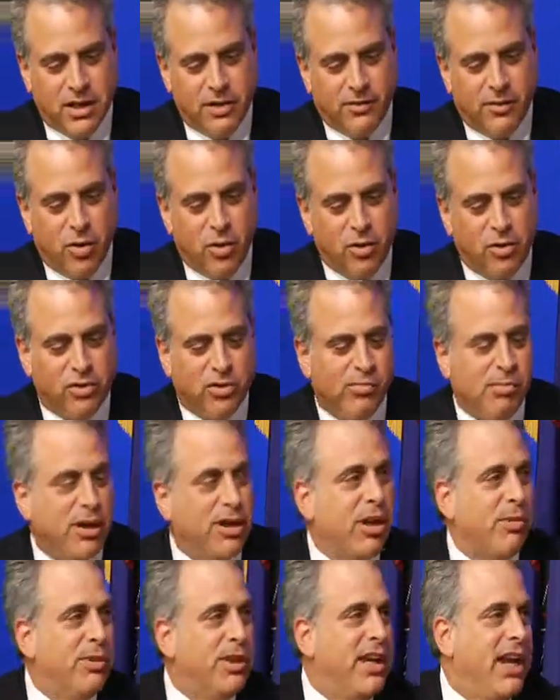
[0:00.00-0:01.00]
voters of
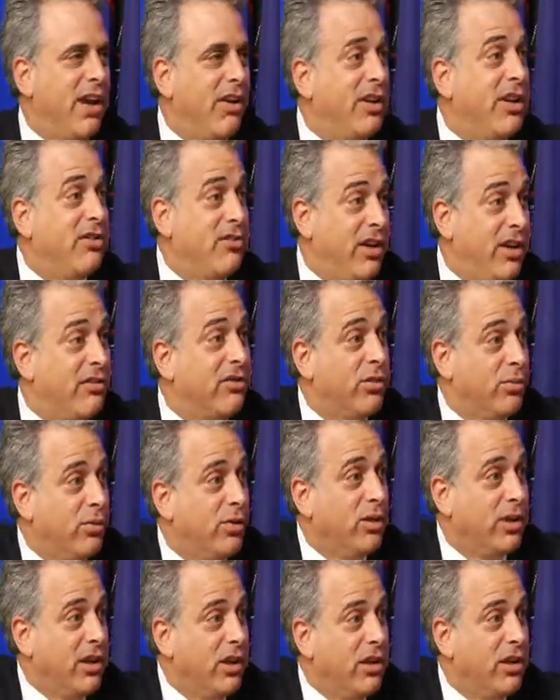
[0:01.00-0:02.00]
Montgomery County a chance to
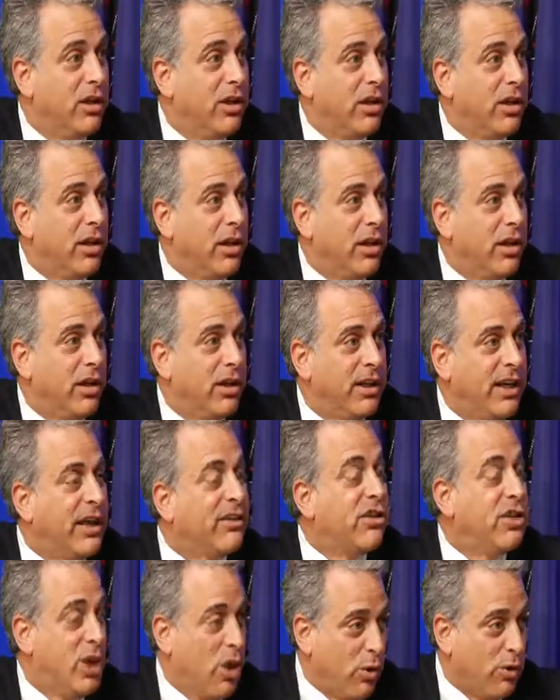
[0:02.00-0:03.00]
really
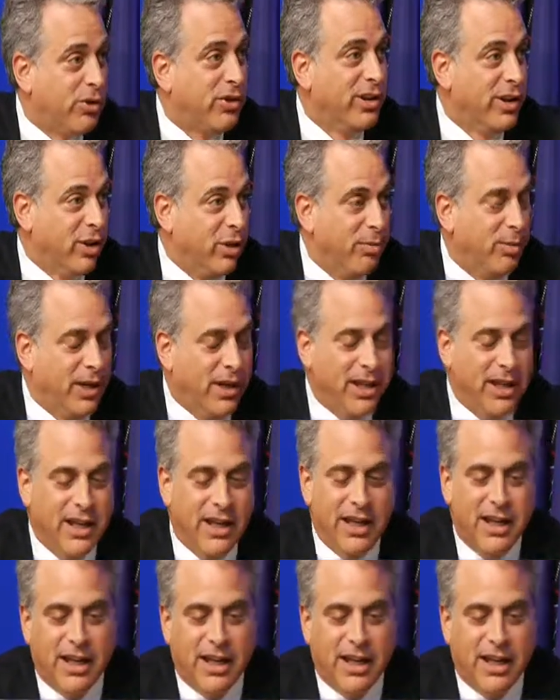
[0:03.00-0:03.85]
get to know us a little bit.